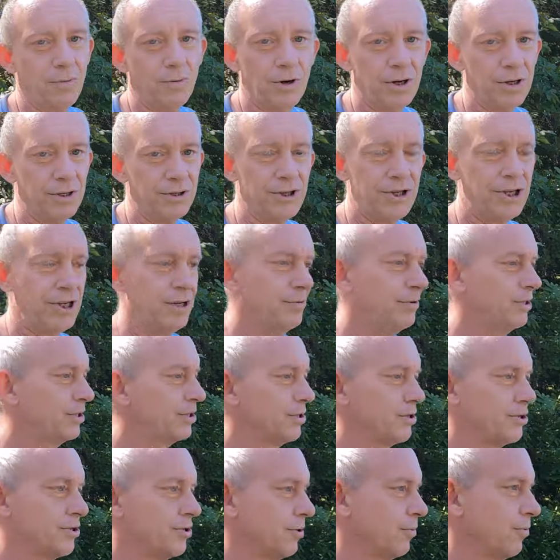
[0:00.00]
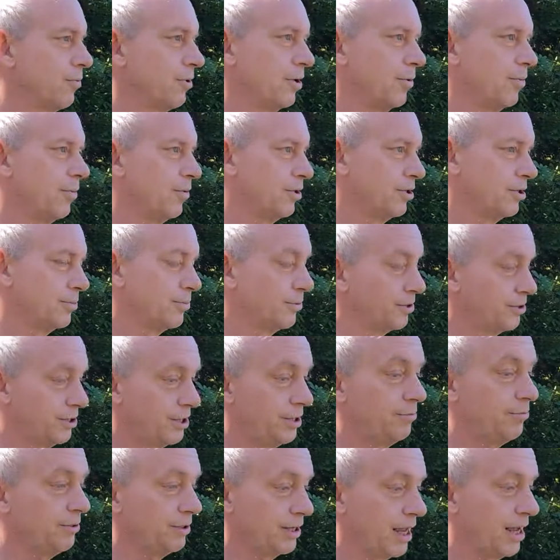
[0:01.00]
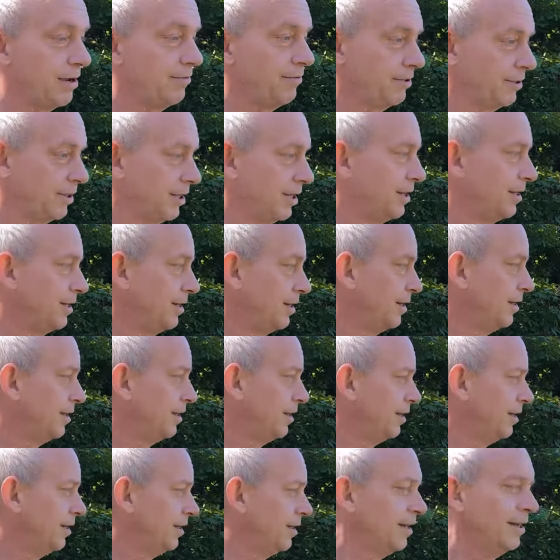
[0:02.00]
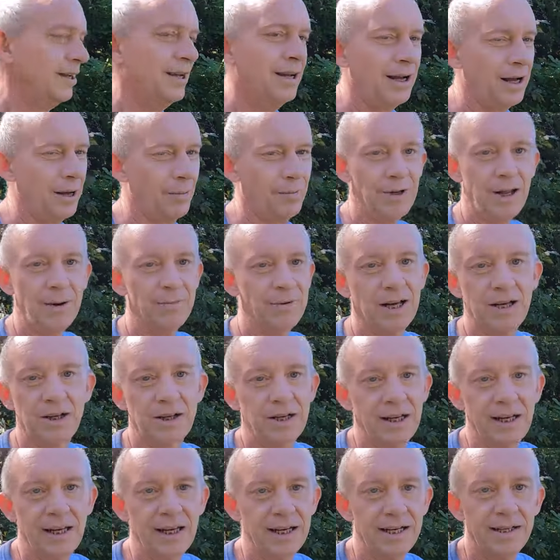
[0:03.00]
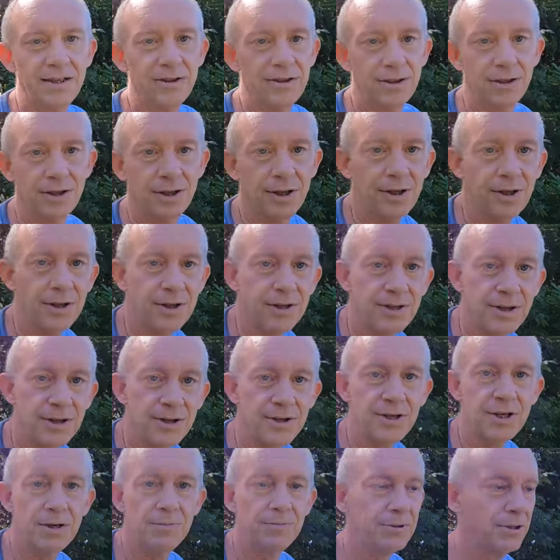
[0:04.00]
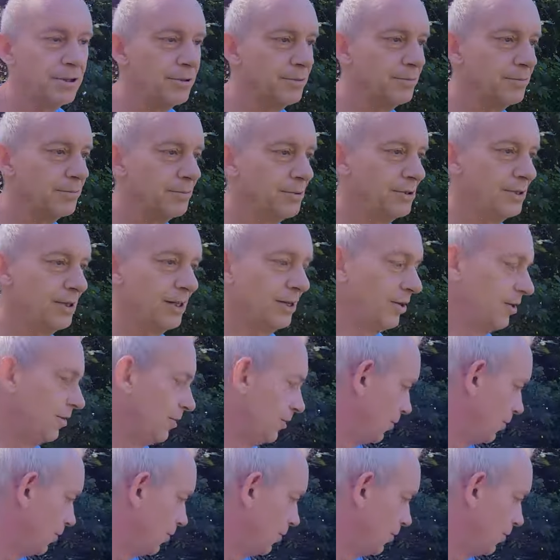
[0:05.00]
it was. She wasn't sure what it was, but she was having. I mean, I'm not going to get into the, the symptoms